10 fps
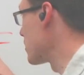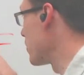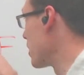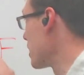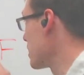
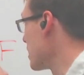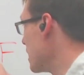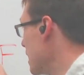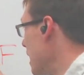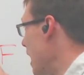fungus,
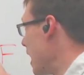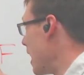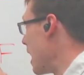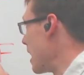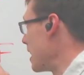
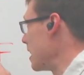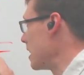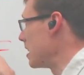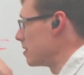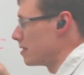
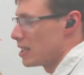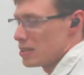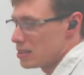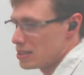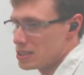it
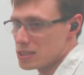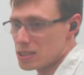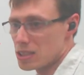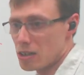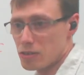leads it
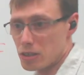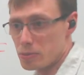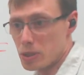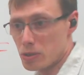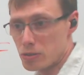to not really
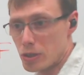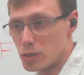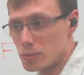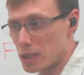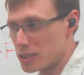be able to grow
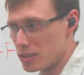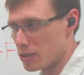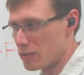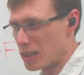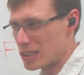as much. The
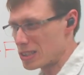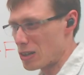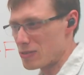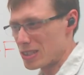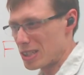fungus
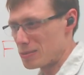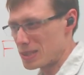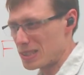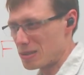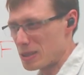oftentimes,
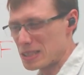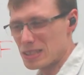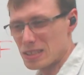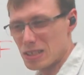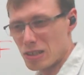makes
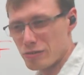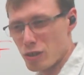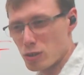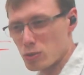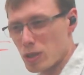things not grow
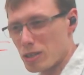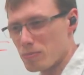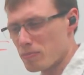as well.